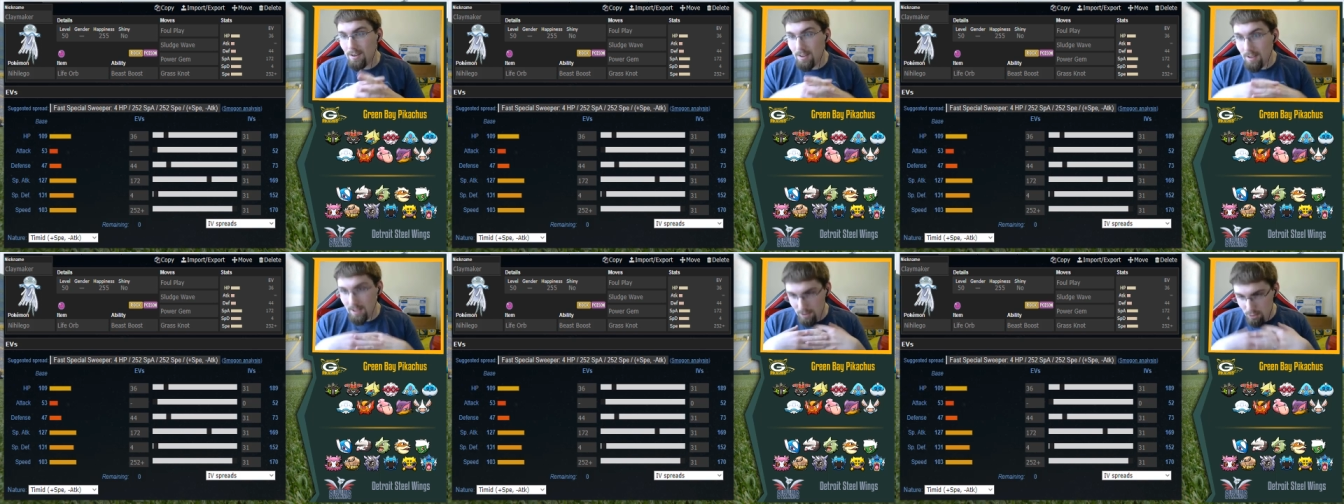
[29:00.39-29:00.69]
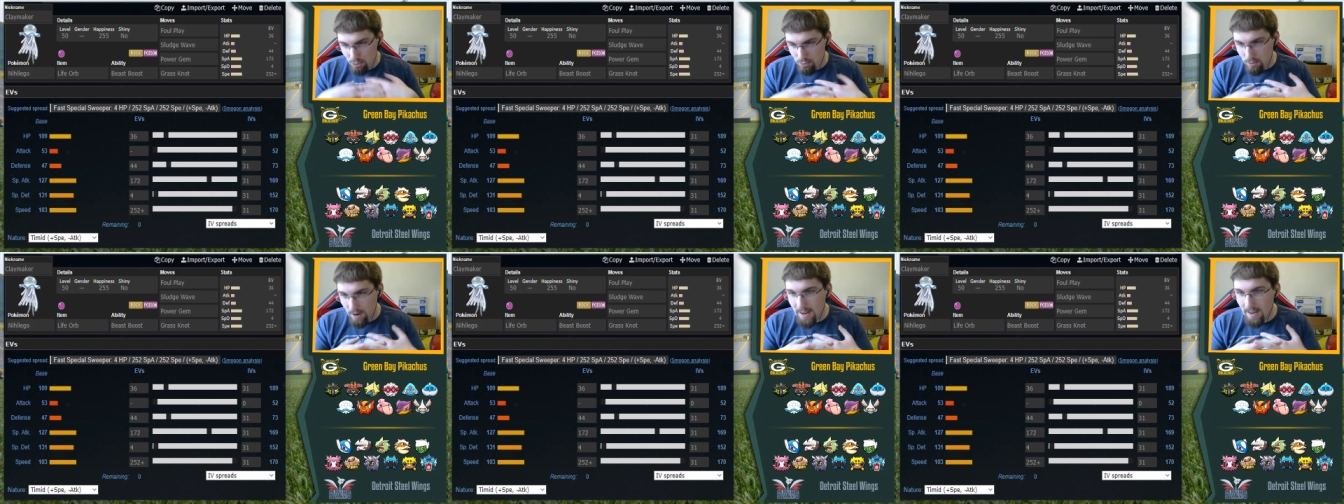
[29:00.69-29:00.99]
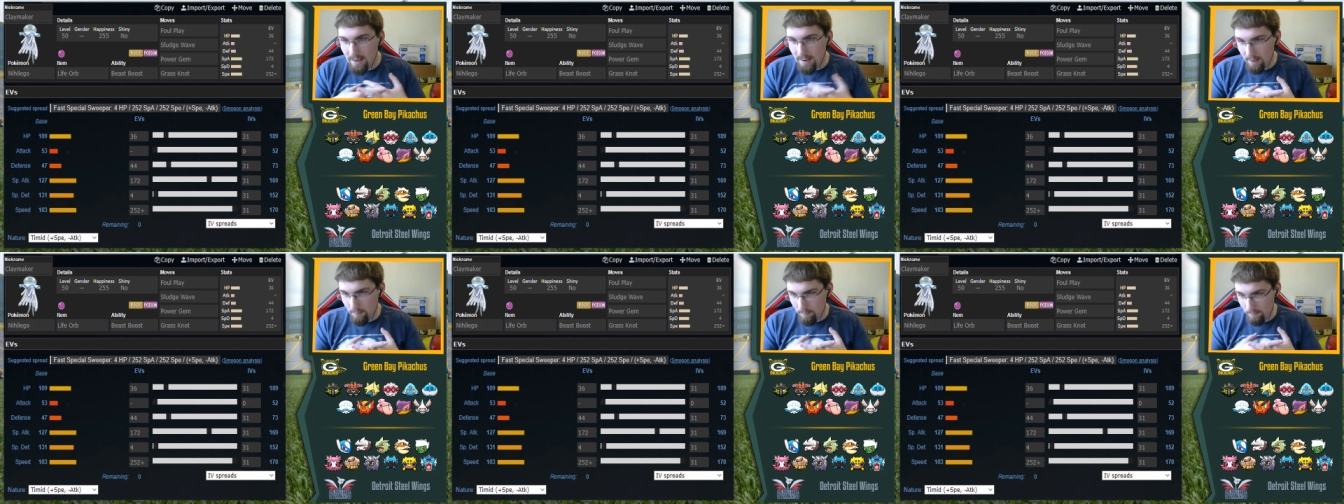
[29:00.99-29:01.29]
He
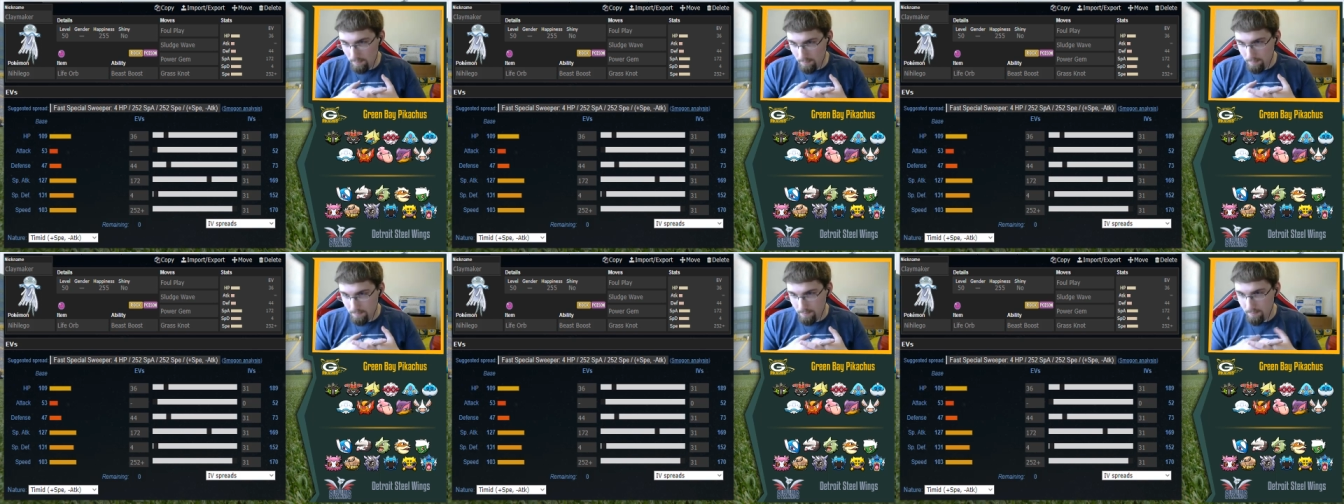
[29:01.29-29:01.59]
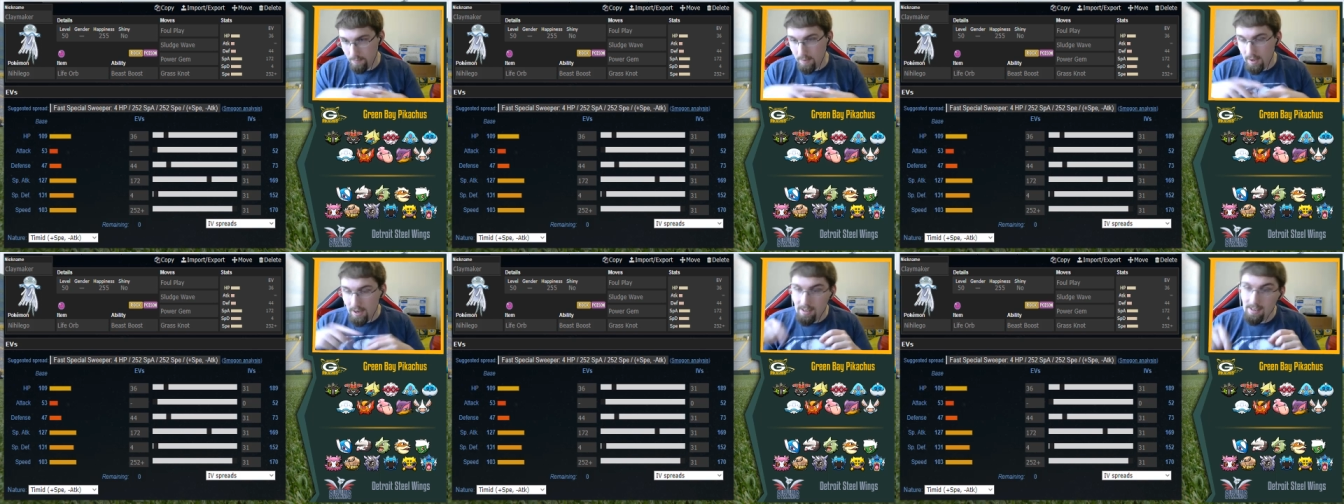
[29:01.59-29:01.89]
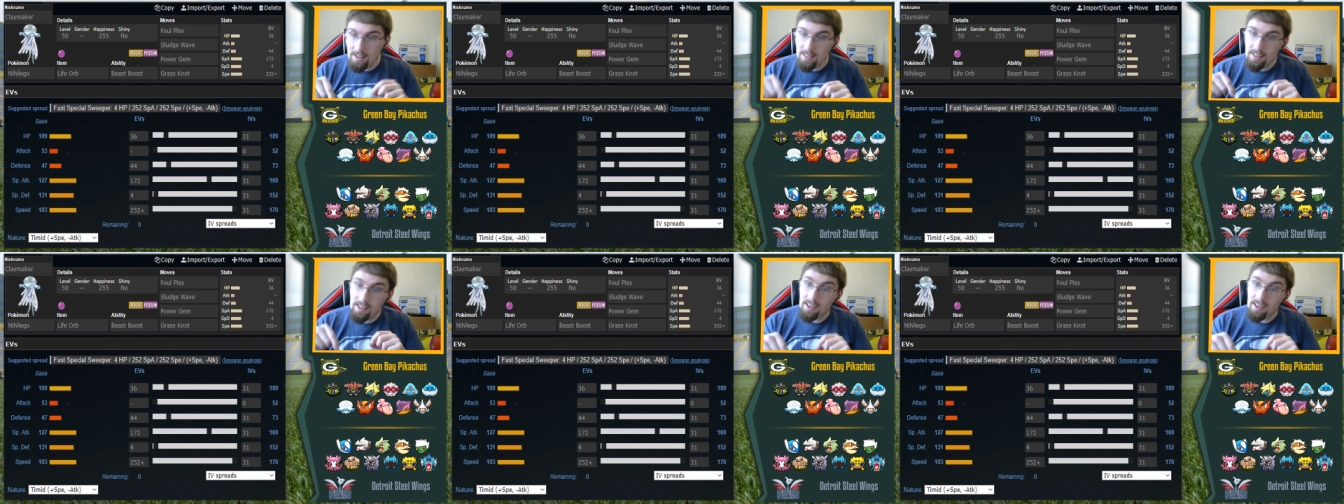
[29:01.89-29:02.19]
trained him
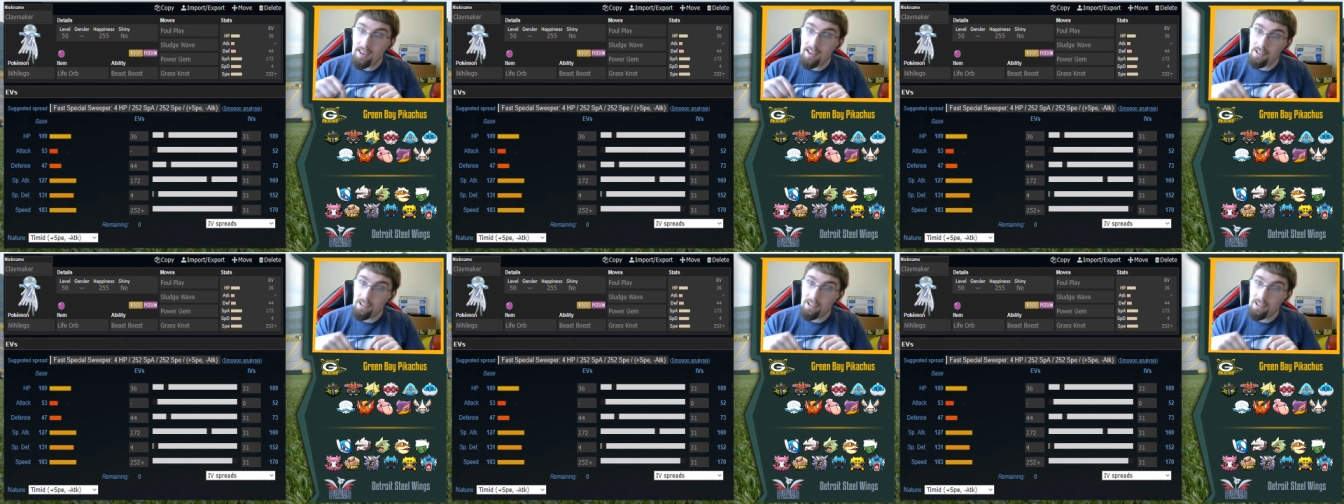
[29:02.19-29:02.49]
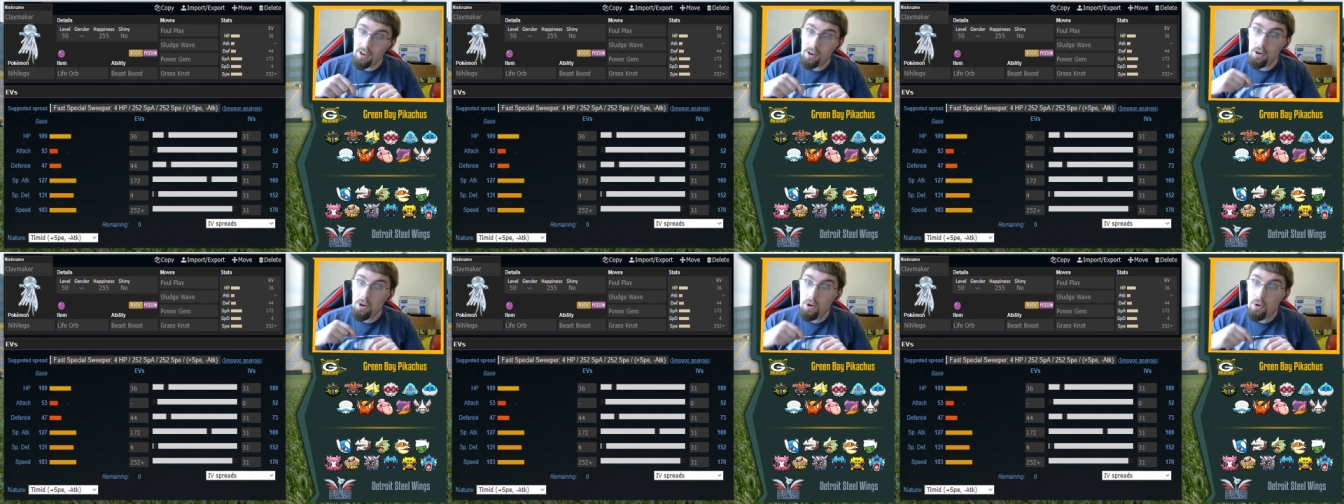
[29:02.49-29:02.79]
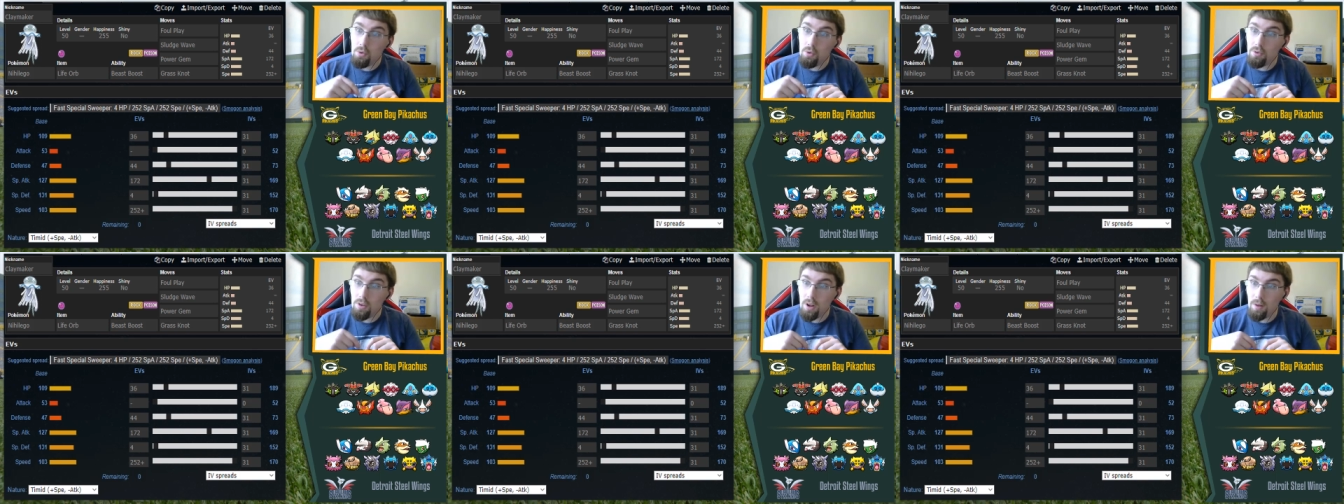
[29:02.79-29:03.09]
into thinking he's gonna
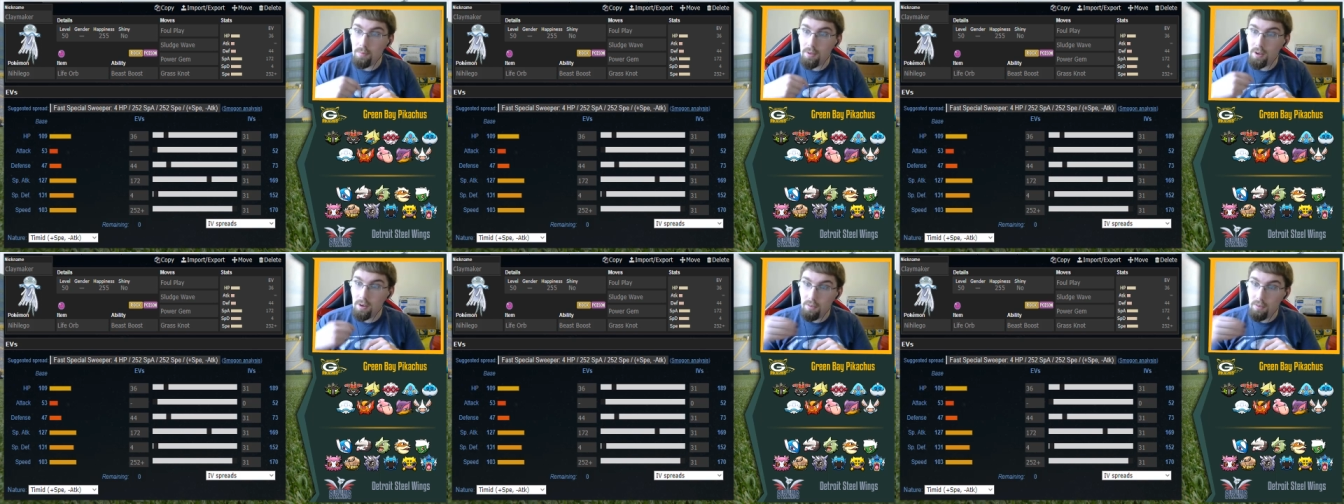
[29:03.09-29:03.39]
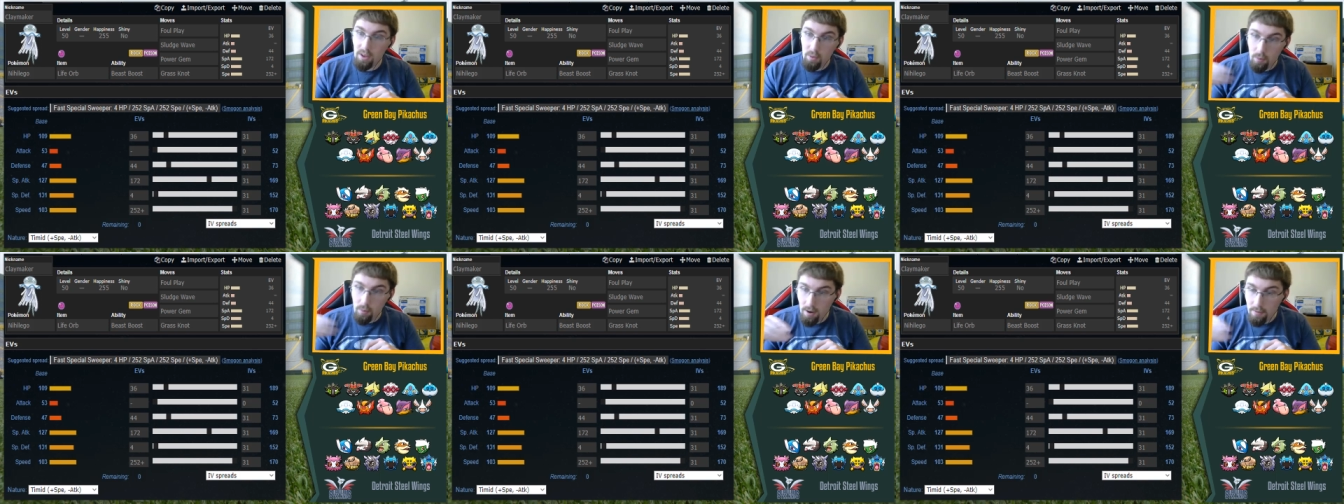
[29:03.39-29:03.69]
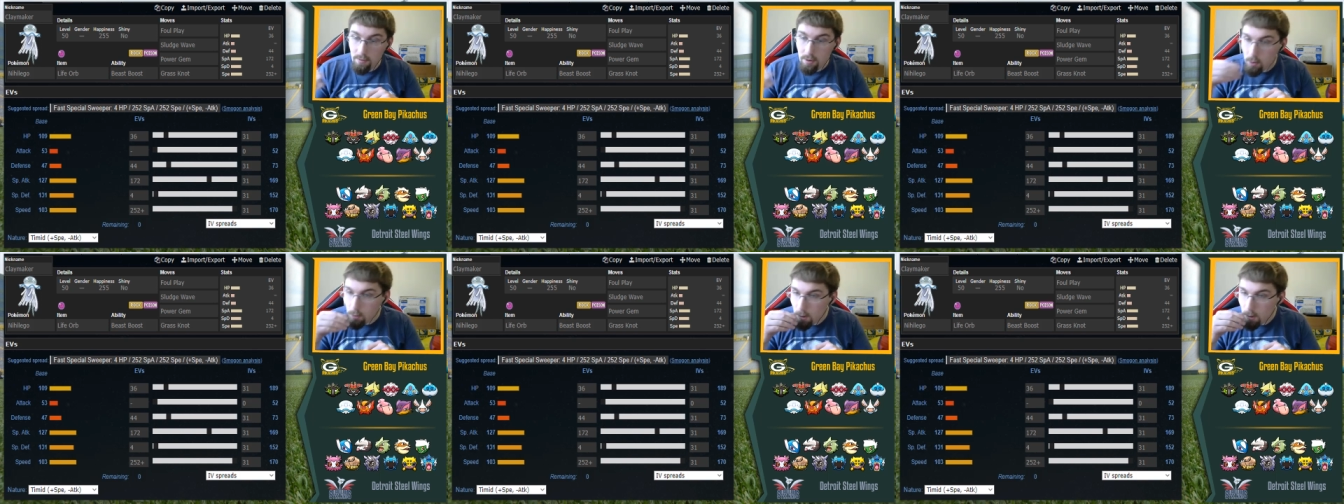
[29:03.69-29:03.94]
do something like whenever